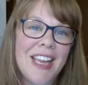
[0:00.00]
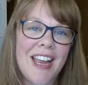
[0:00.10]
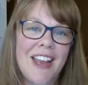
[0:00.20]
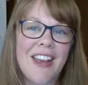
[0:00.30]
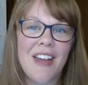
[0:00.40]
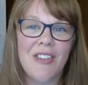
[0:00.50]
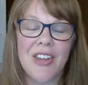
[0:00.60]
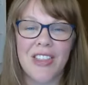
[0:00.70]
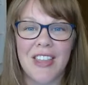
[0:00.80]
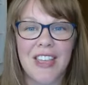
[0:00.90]
and
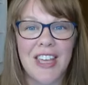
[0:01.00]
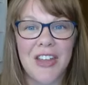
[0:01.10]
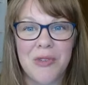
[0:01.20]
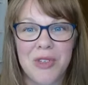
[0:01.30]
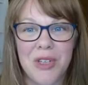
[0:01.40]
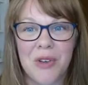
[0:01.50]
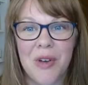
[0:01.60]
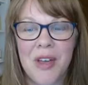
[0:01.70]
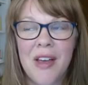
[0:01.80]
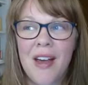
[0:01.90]
everything that you do.